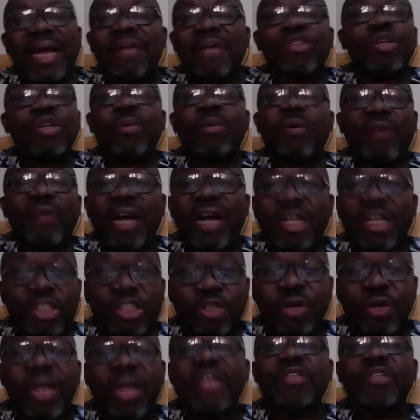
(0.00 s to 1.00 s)
some of our
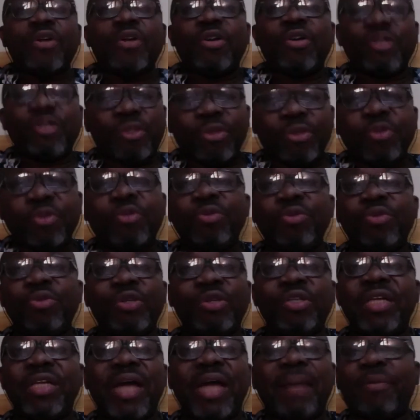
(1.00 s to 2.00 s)
shrines also to do,
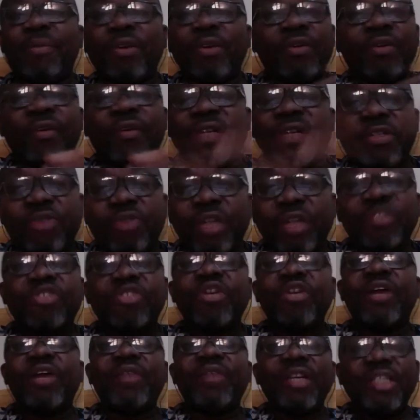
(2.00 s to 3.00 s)
I'm talking about the
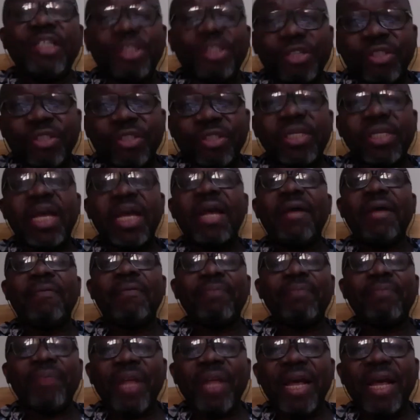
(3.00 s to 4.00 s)
traditional religious
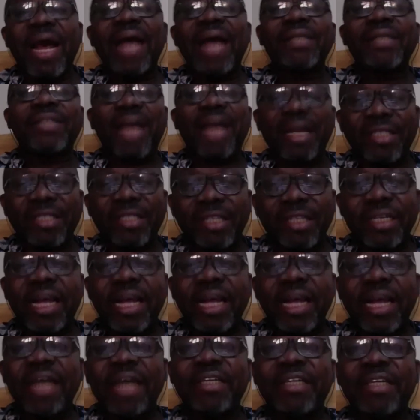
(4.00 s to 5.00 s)

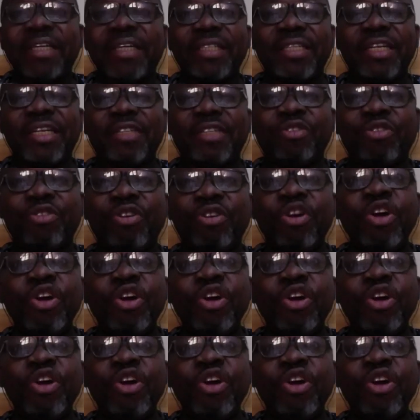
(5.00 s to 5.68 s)
architecture,